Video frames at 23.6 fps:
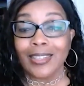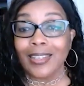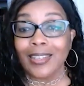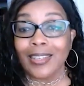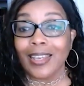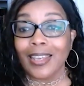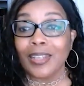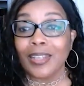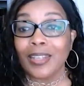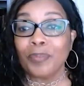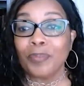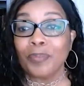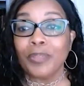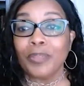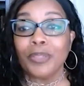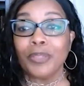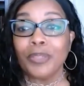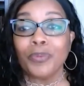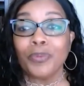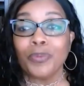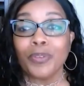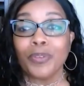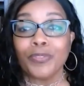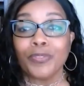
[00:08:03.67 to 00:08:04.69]
And a blended
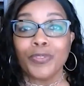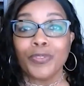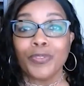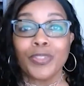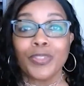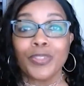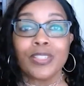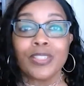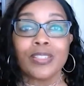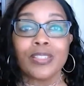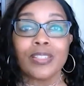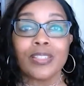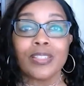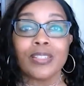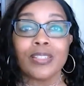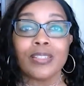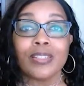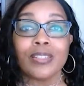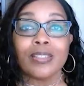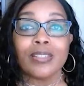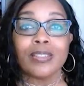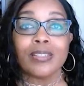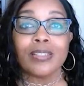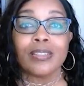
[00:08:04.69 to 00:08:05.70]

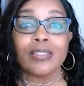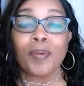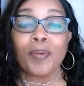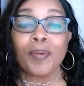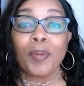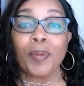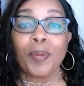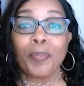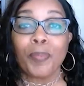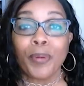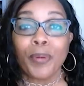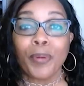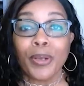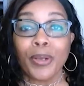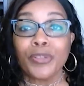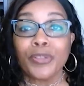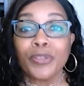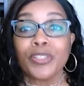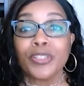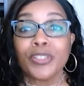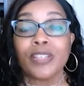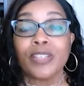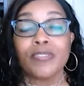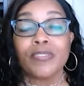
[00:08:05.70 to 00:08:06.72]
workforces
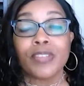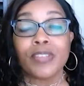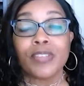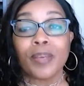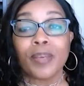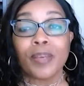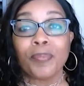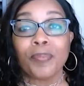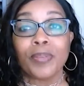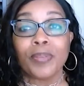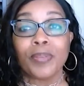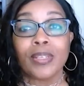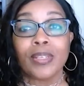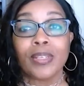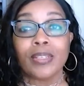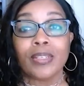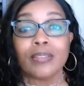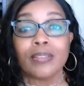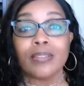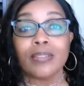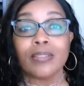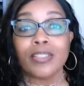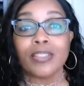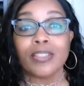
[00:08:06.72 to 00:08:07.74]
approach gives
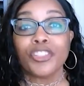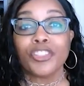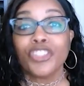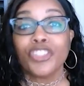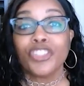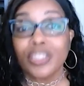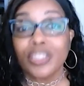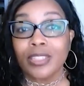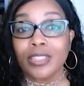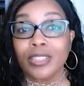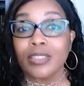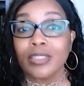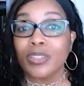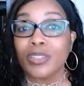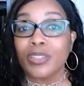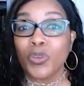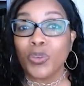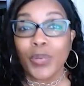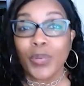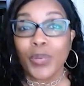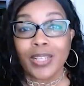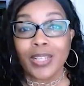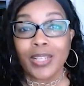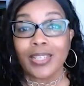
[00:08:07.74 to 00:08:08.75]
companies the agility to
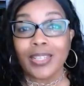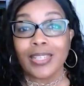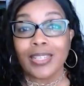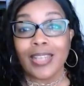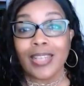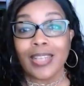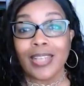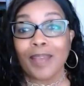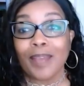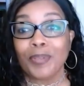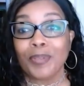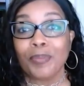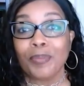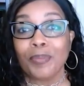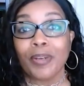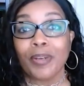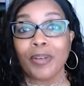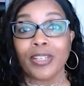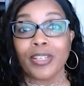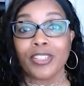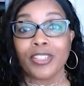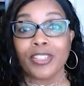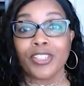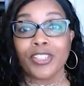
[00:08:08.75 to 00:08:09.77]
quickly adapt to
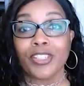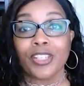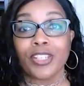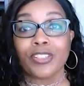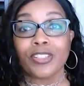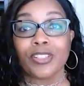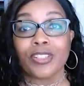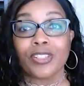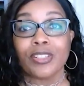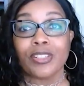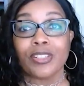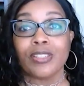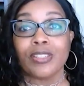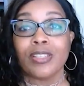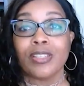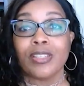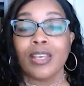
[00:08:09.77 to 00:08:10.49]
market changes.